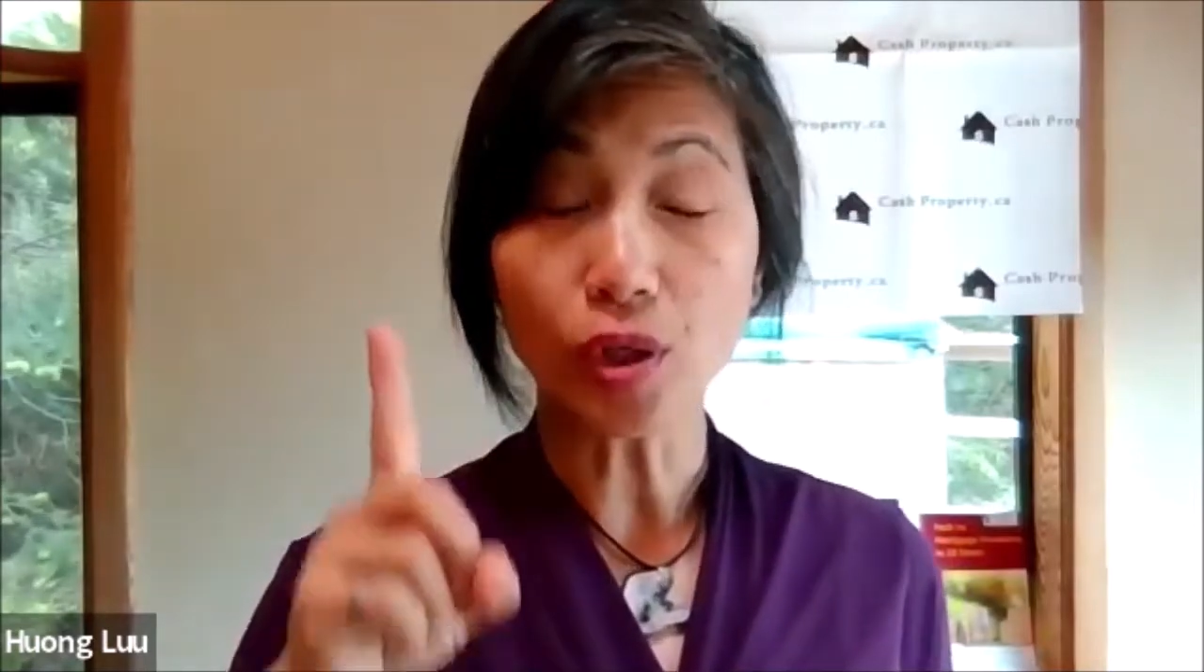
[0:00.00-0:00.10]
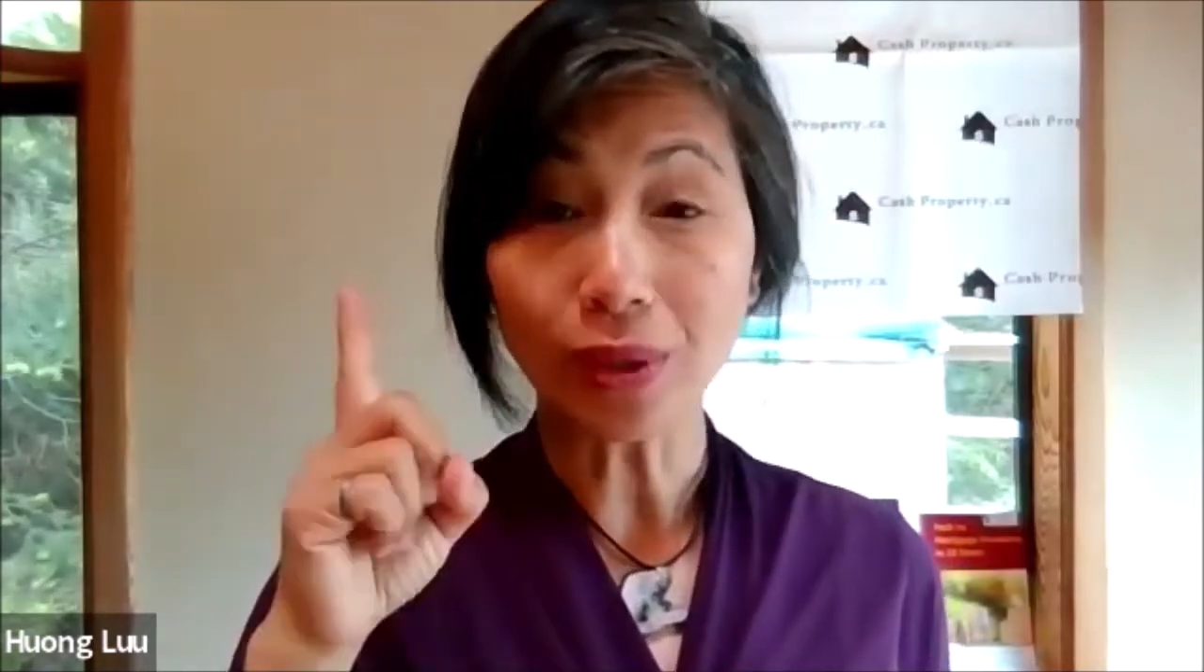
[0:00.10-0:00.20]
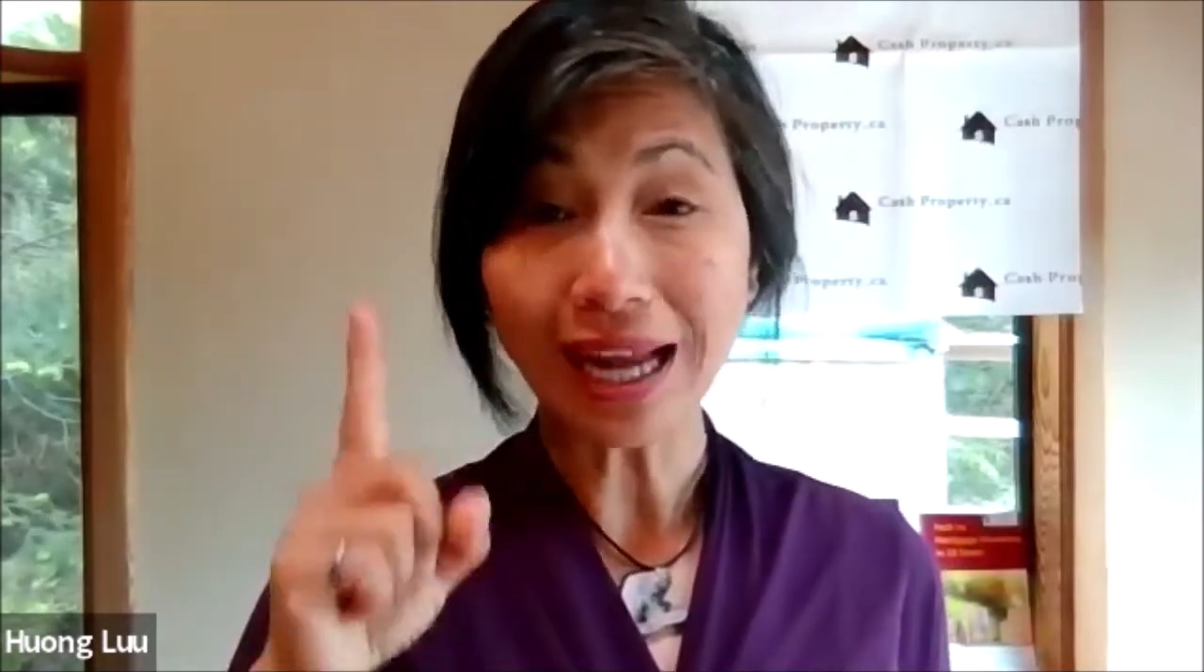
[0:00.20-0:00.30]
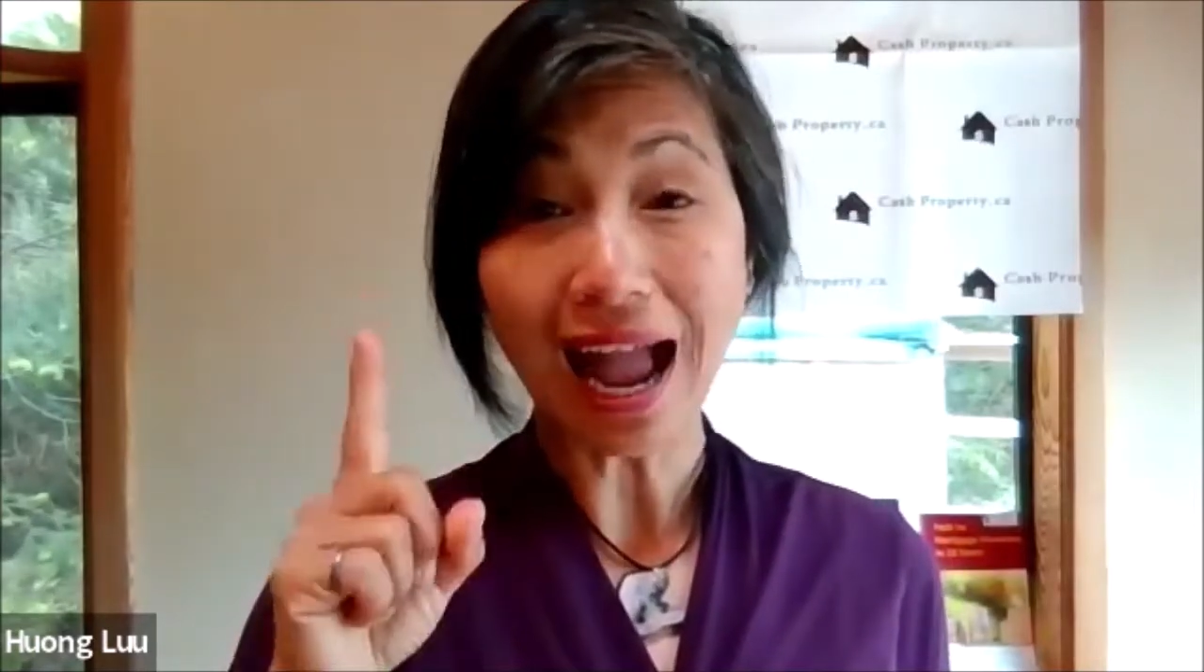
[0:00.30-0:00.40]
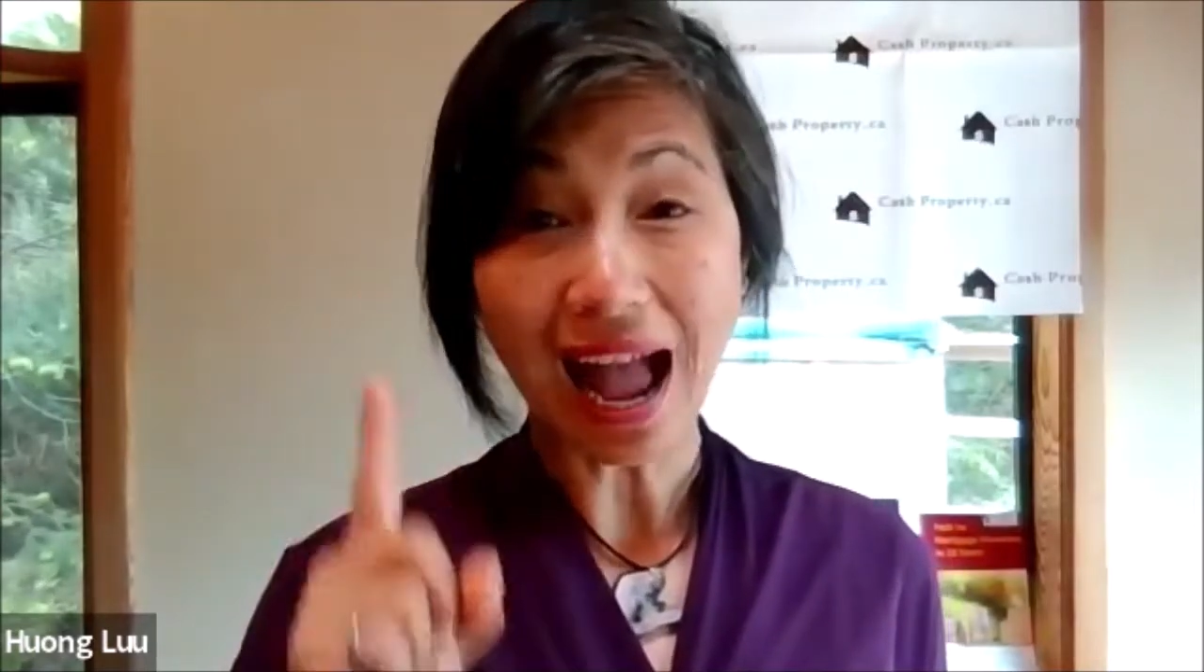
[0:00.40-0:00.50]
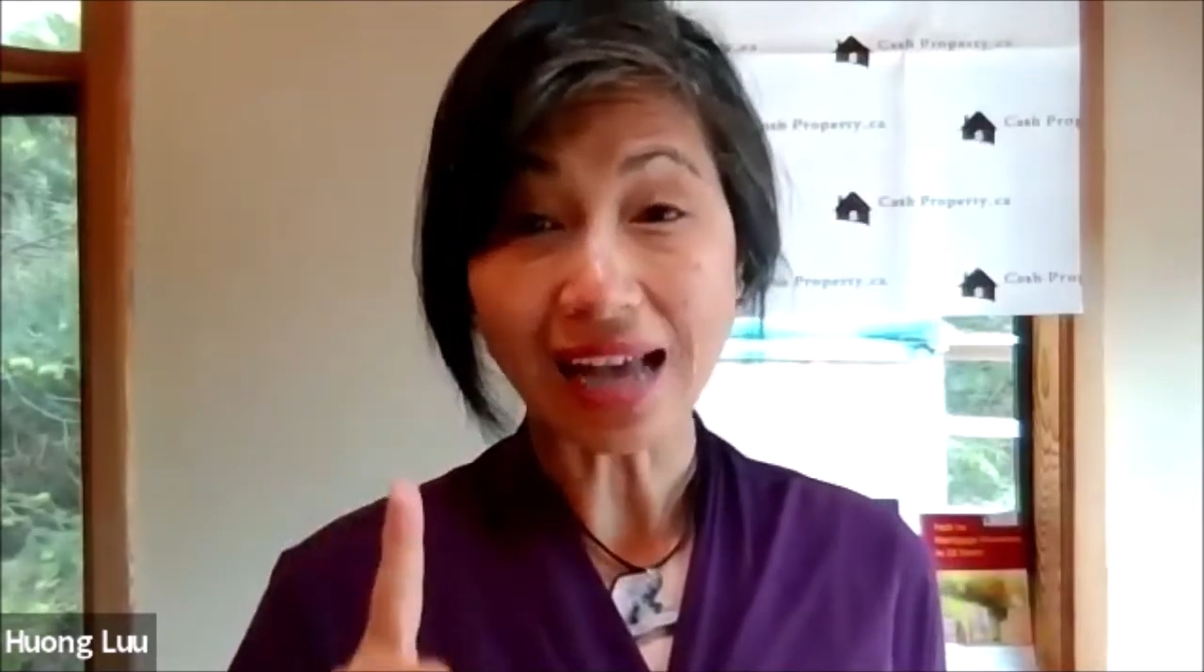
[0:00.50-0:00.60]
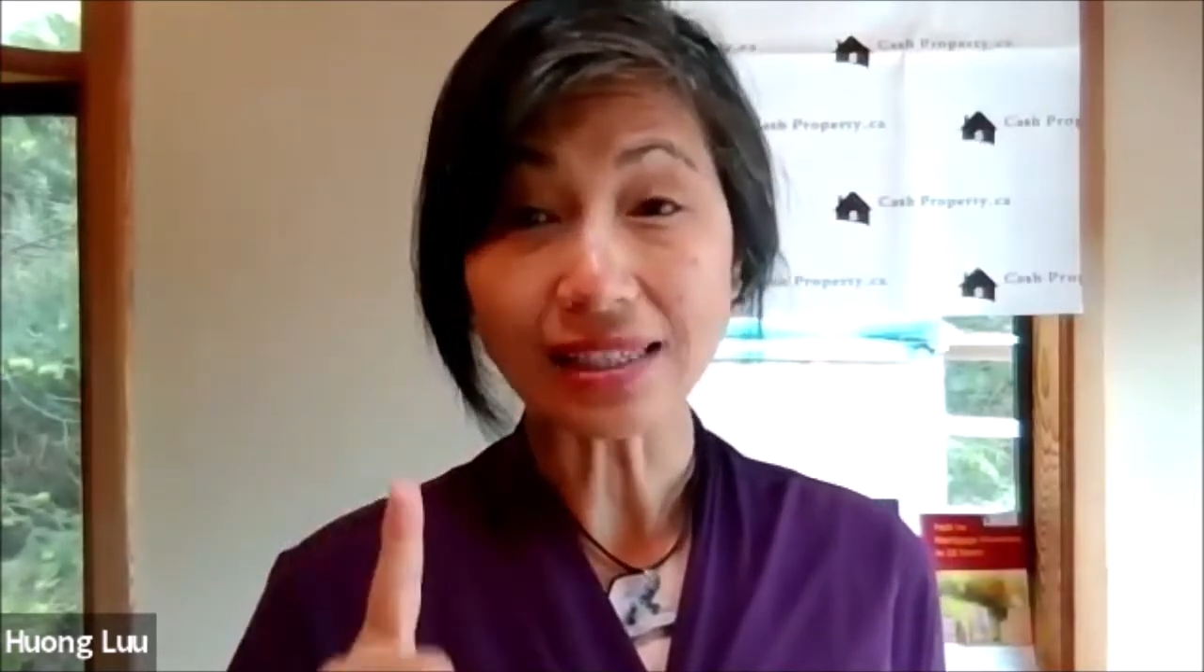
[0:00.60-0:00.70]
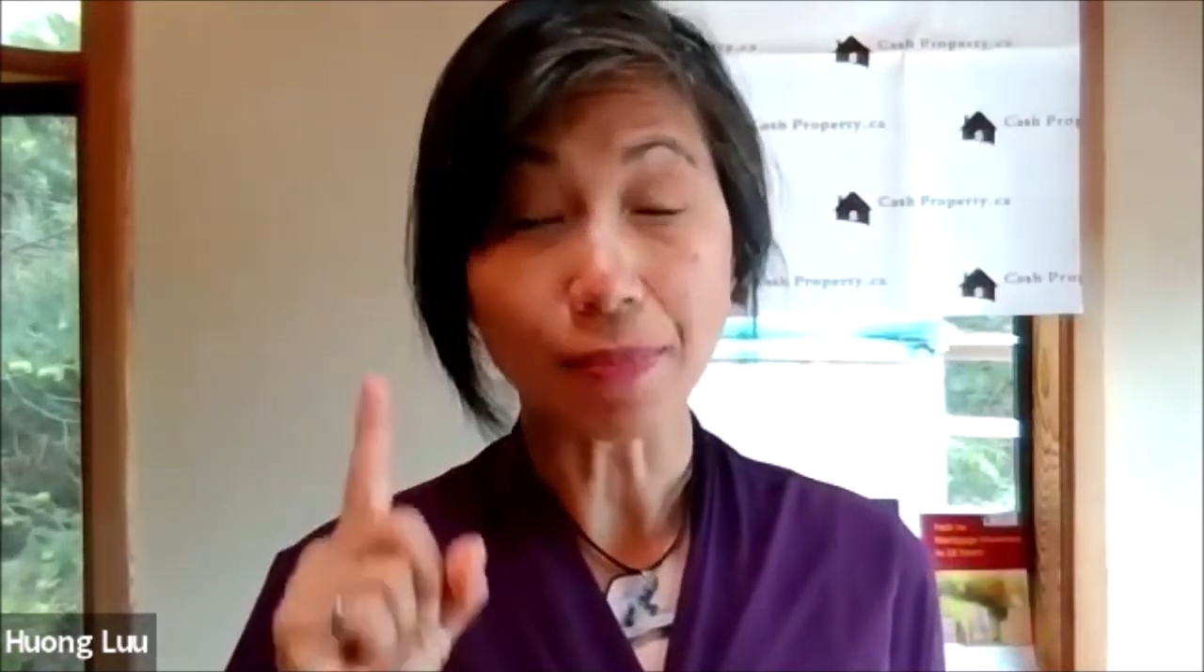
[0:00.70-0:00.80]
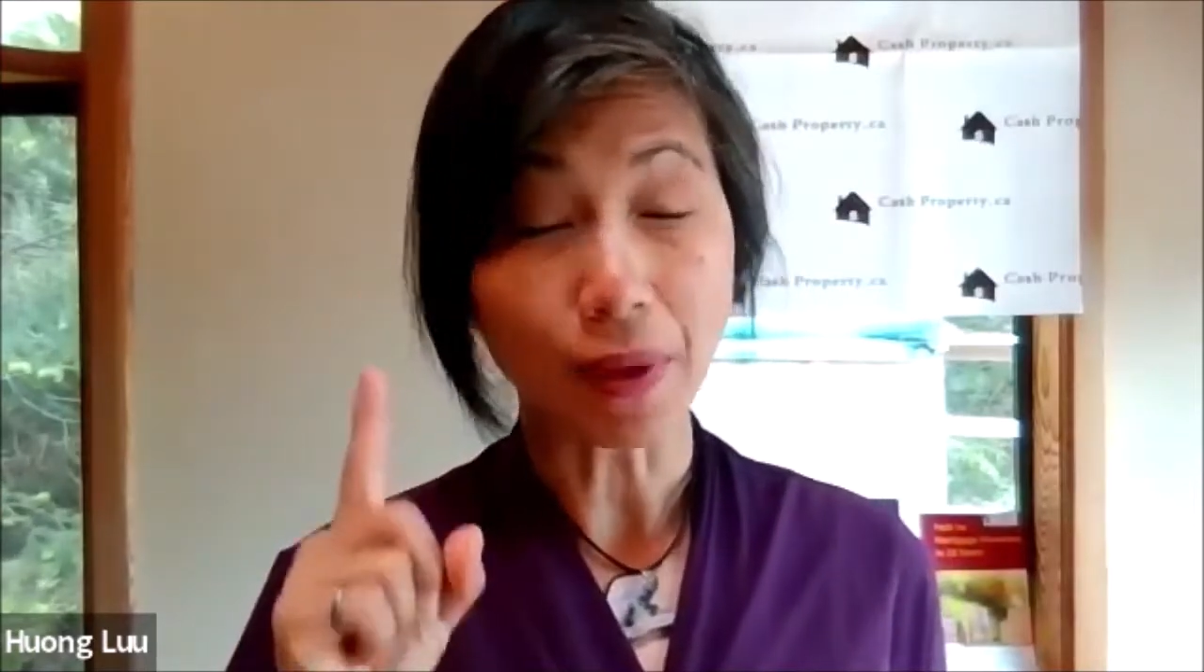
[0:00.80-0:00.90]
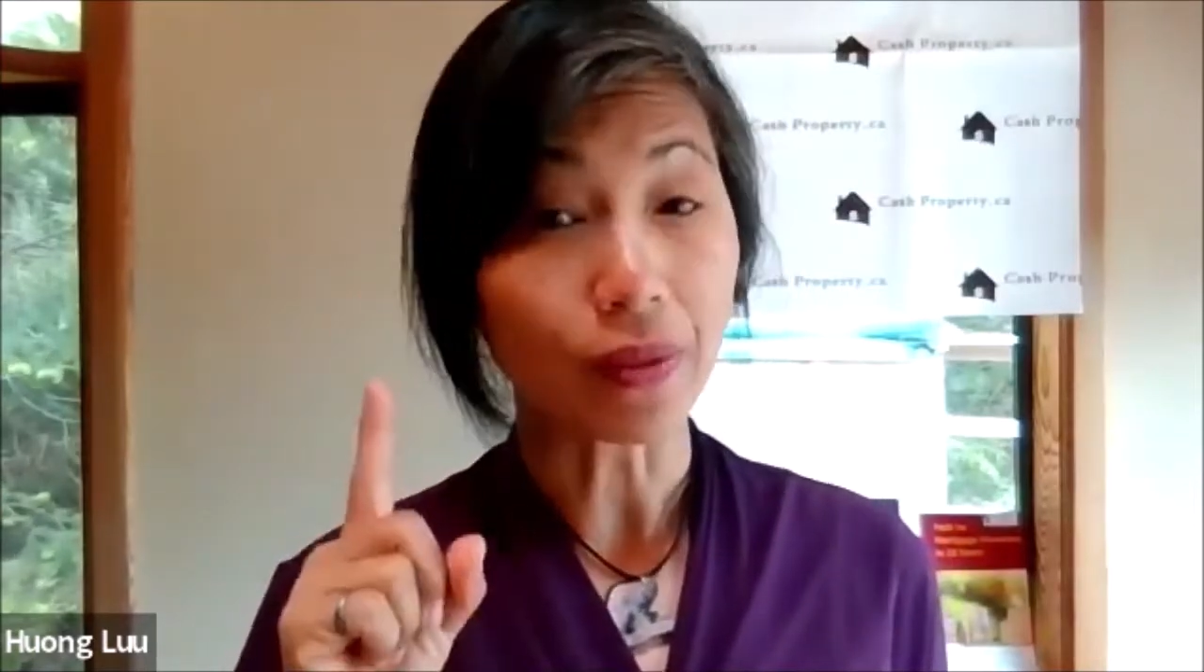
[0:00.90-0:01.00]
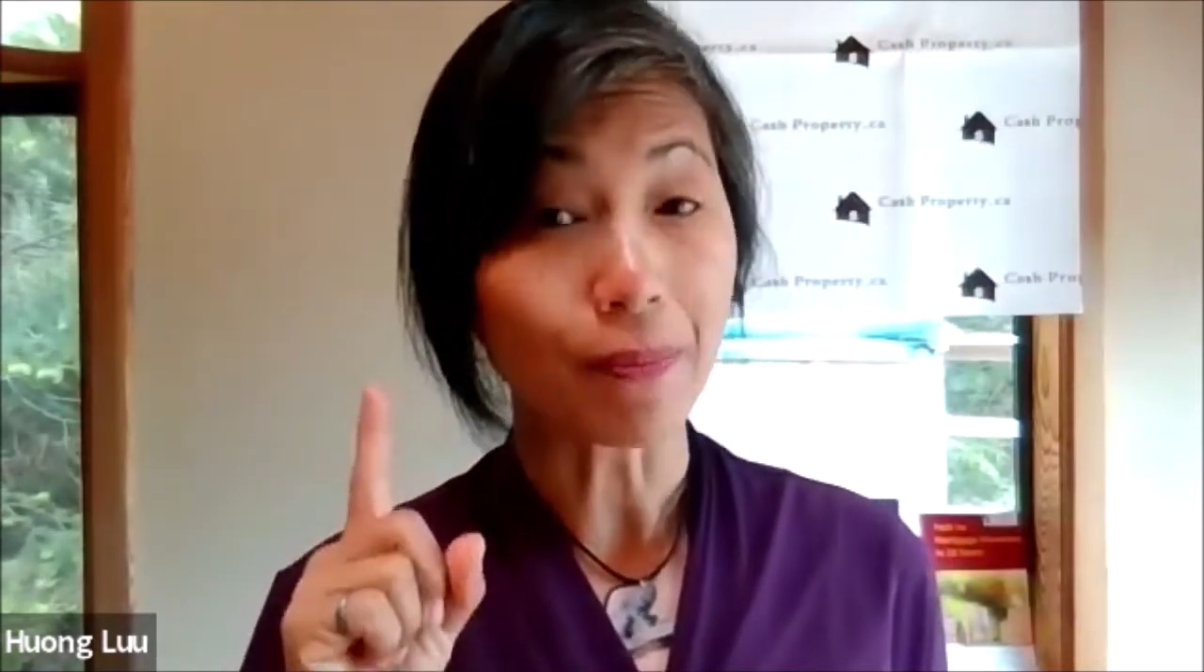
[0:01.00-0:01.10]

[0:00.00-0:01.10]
you want to ask about